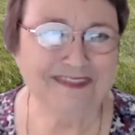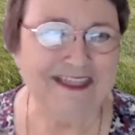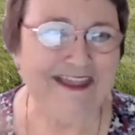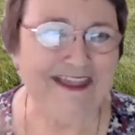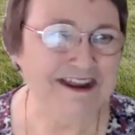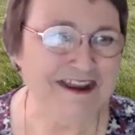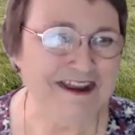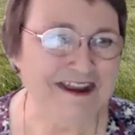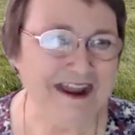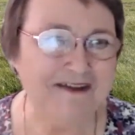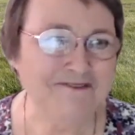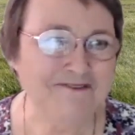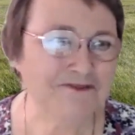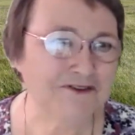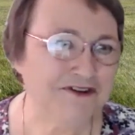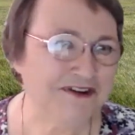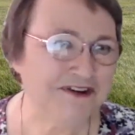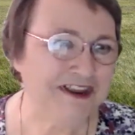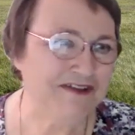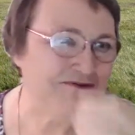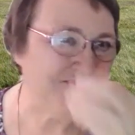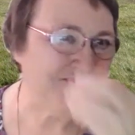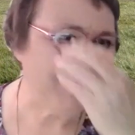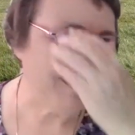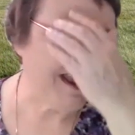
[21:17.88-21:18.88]
and never
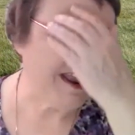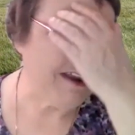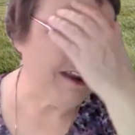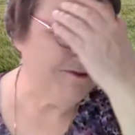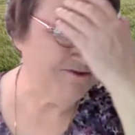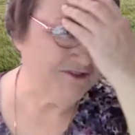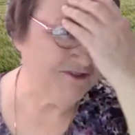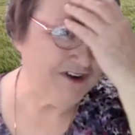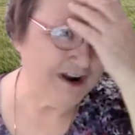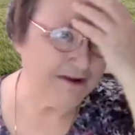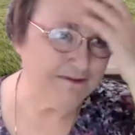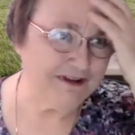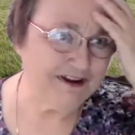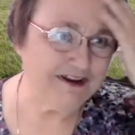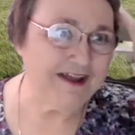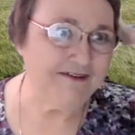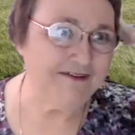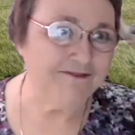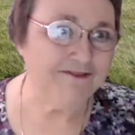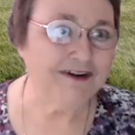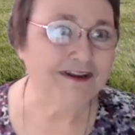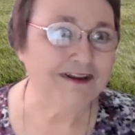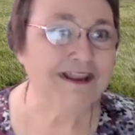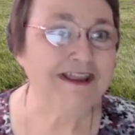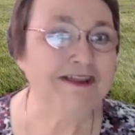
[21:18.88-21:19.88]
deviate from it,
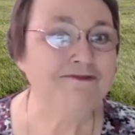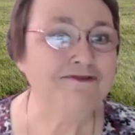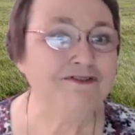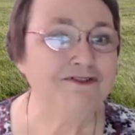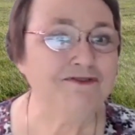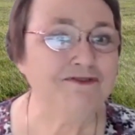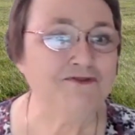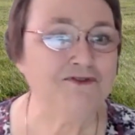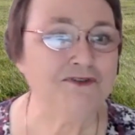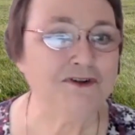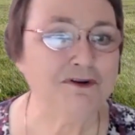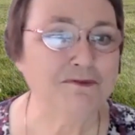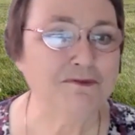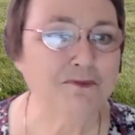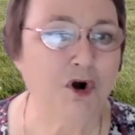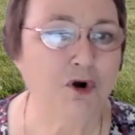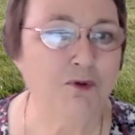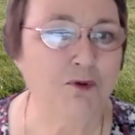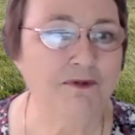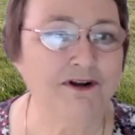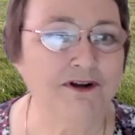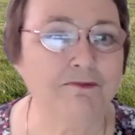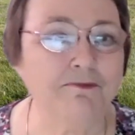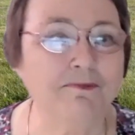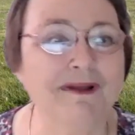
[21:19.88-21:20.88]
never leave it for a
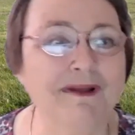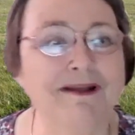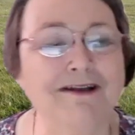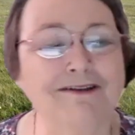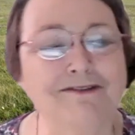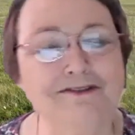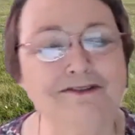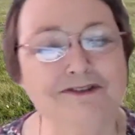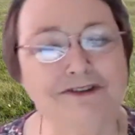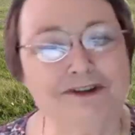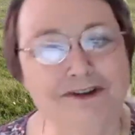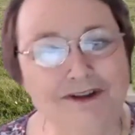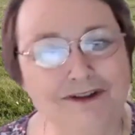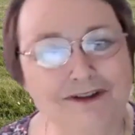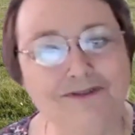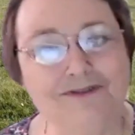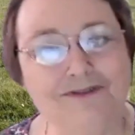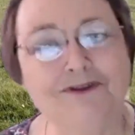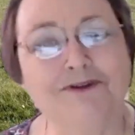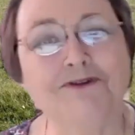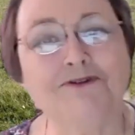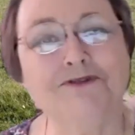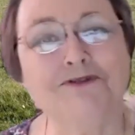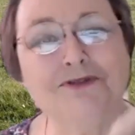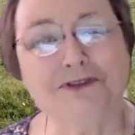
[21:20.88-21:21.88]
moment, because to
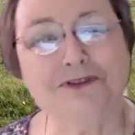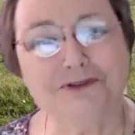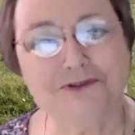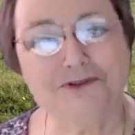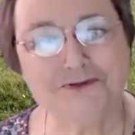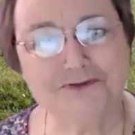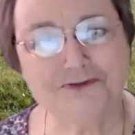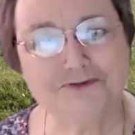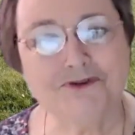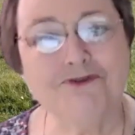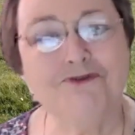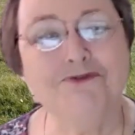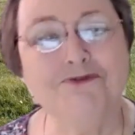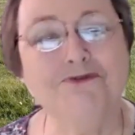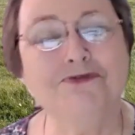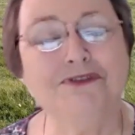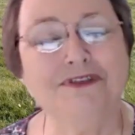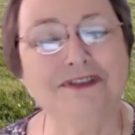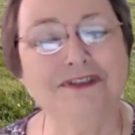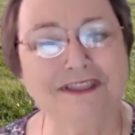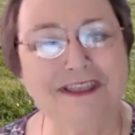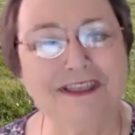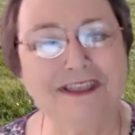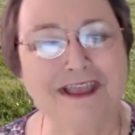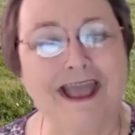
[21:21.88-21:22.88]
desert the truth
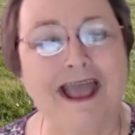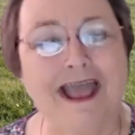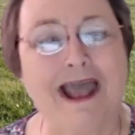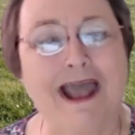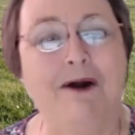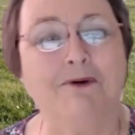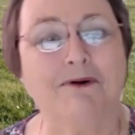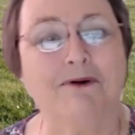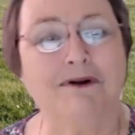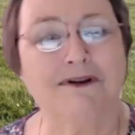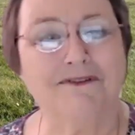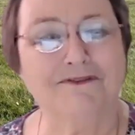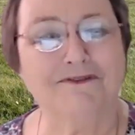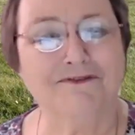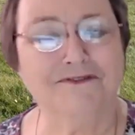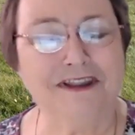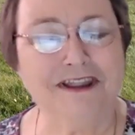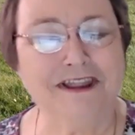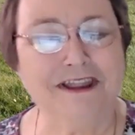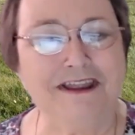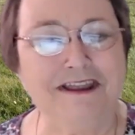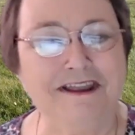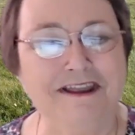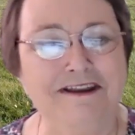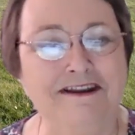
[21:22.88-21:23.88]
in the hour of
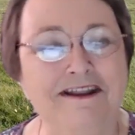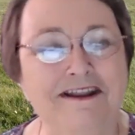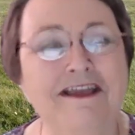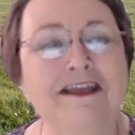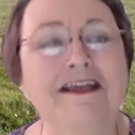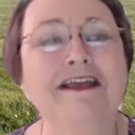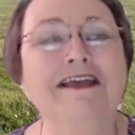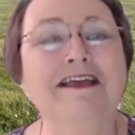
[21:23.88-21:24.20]
need